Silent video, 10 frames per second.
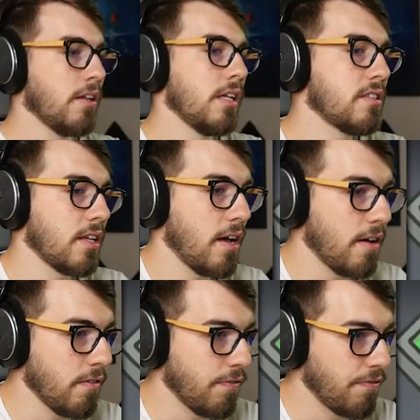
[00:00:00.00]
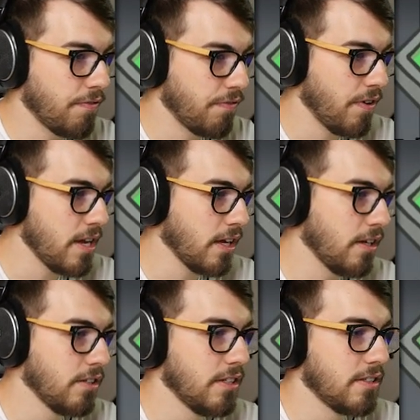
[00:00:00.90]
Let's uh fake an
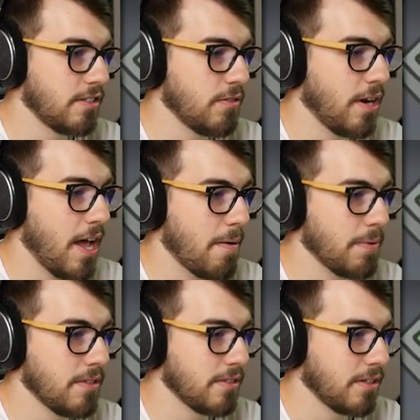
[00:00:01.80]
illness, see what happens.